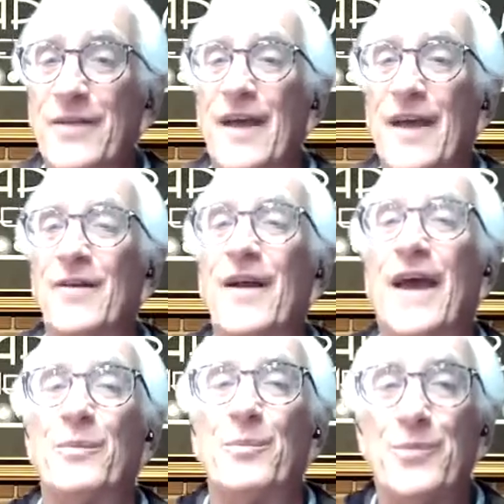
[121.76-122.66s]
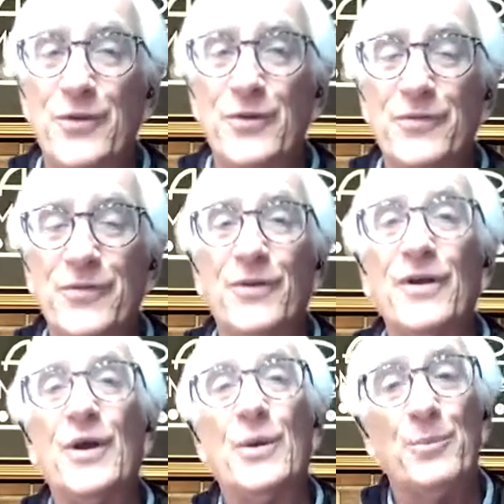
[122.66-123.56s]
that year had a
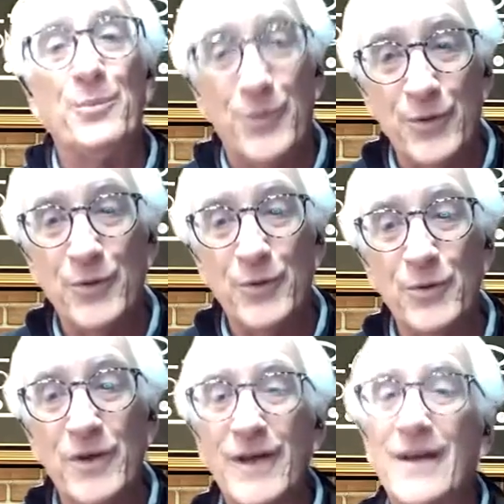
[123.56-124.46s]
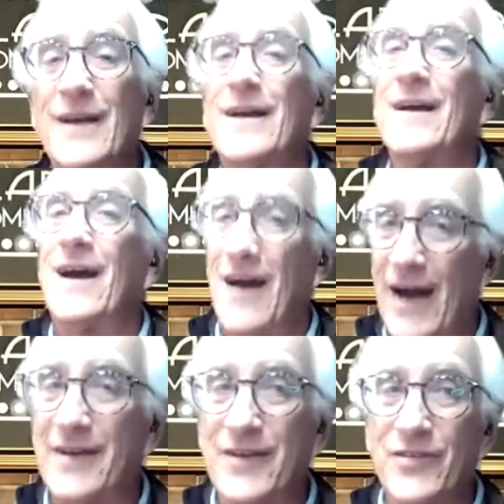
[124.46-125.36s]
beautiful blue
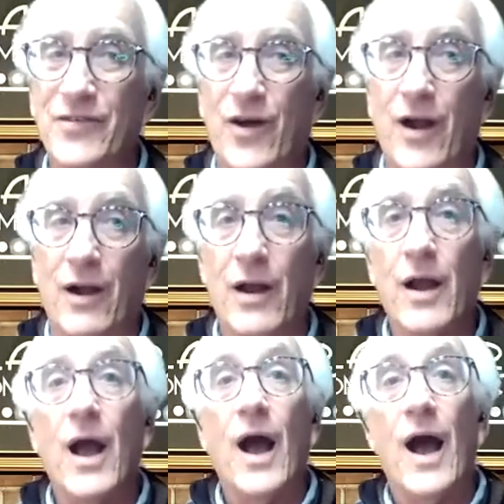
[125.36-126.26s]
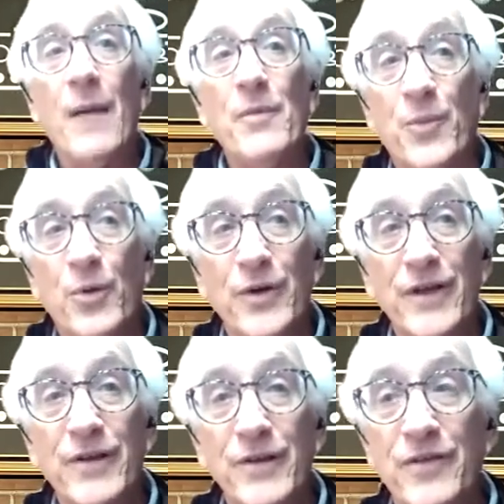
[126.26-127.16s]
Hanukkah star. I'm a pretty
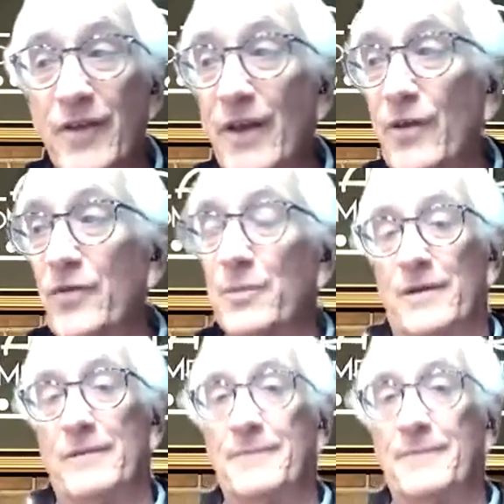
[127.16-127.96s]
good salesman.